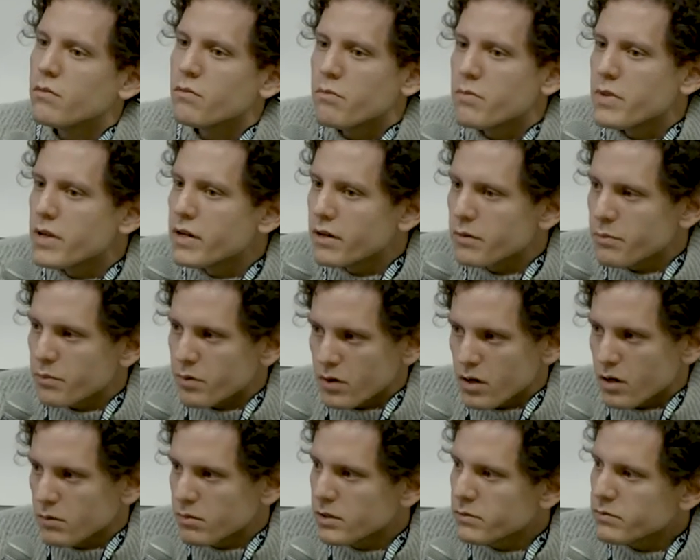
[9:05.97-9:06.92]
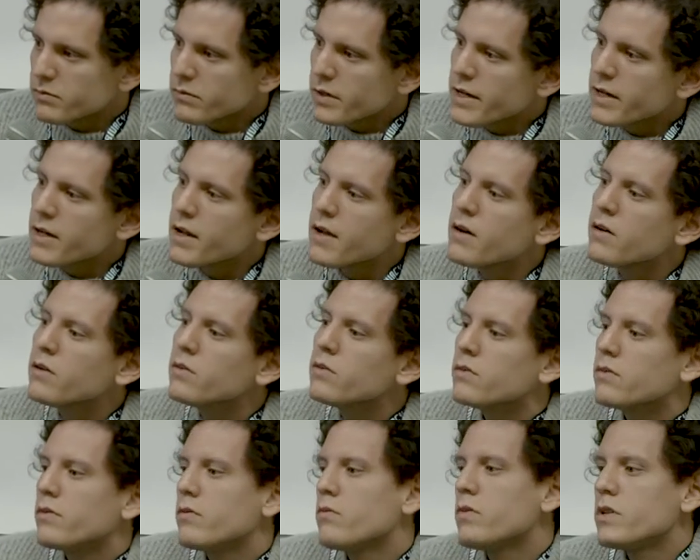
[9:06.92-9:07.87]
bigger problem right now,
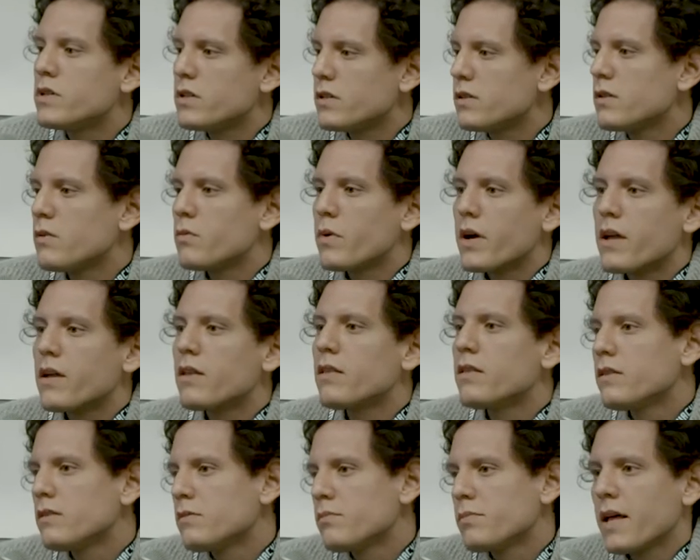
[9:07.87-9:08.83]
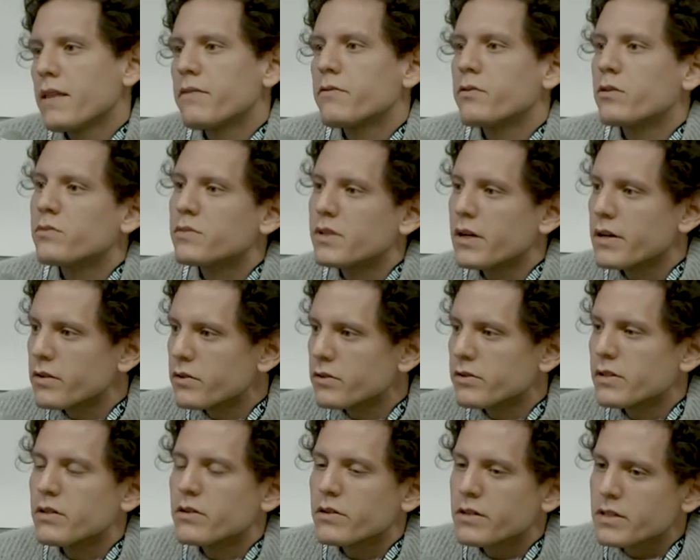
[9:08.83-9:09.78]
which is the way these platforms are
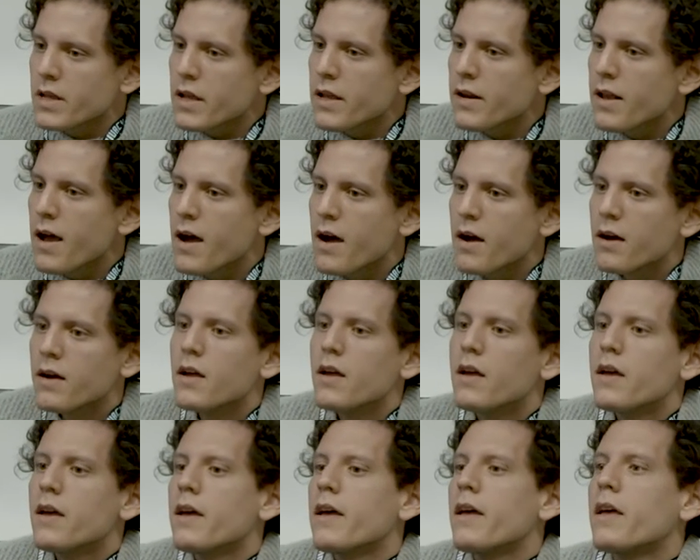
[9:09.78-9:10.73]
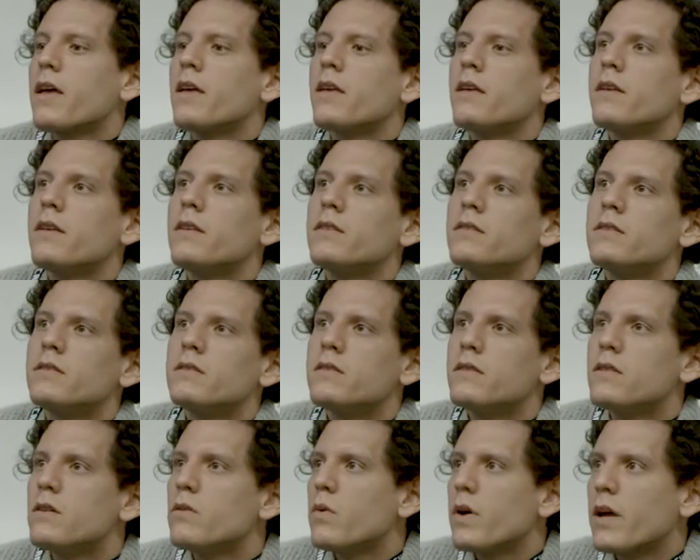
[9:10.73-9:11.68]
using our data and
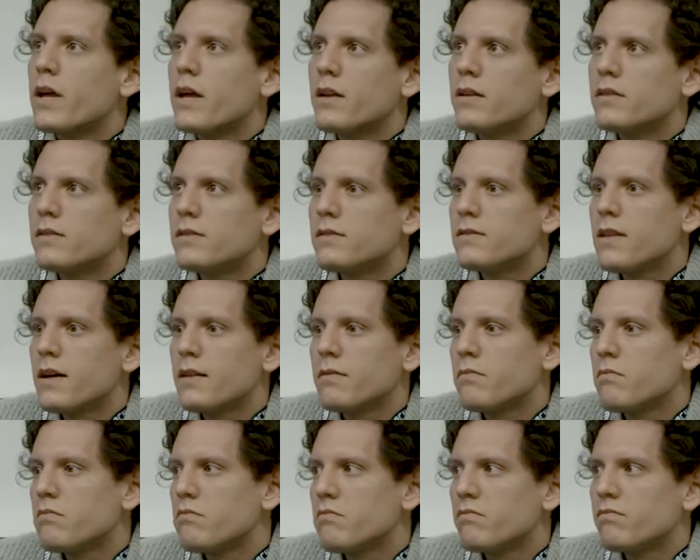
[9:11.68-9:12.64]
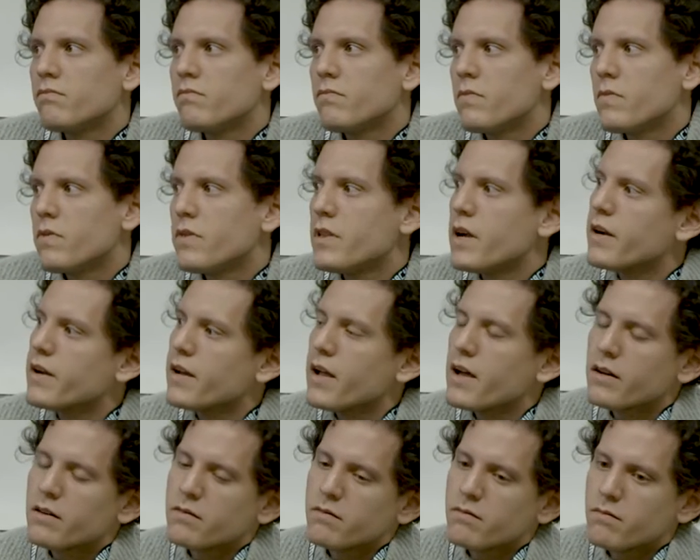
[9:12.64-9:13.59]
the ways that they're
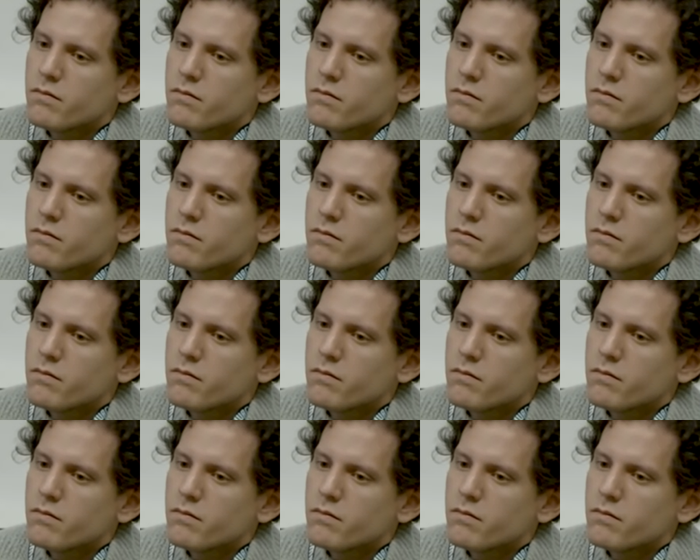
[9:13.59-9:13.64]
not